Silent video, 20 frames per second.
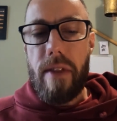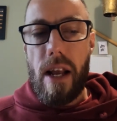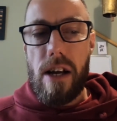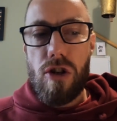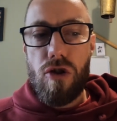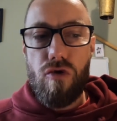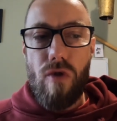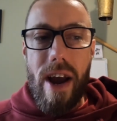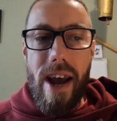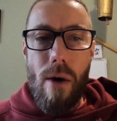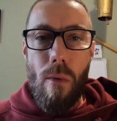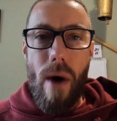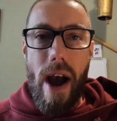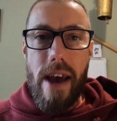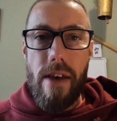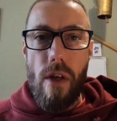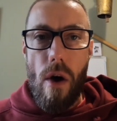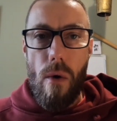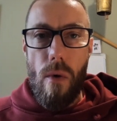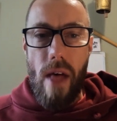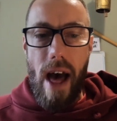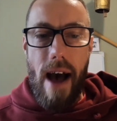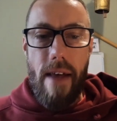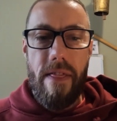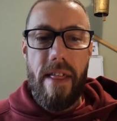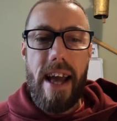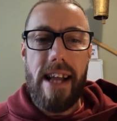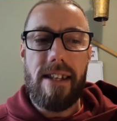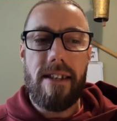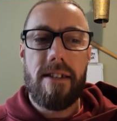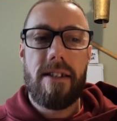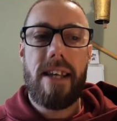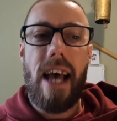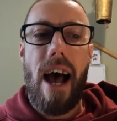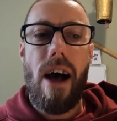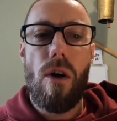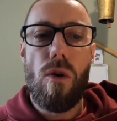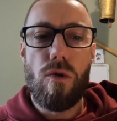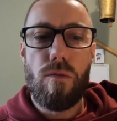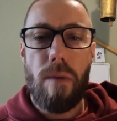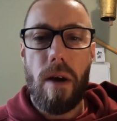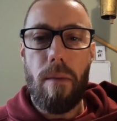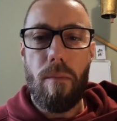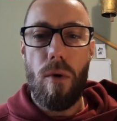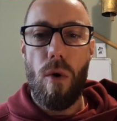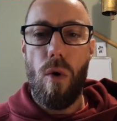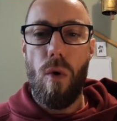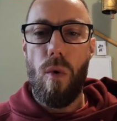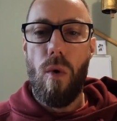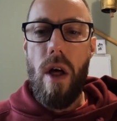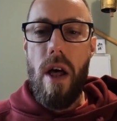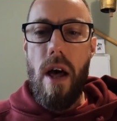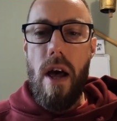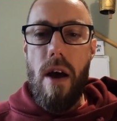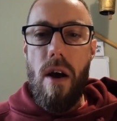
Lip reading: Straight away though, that then tells people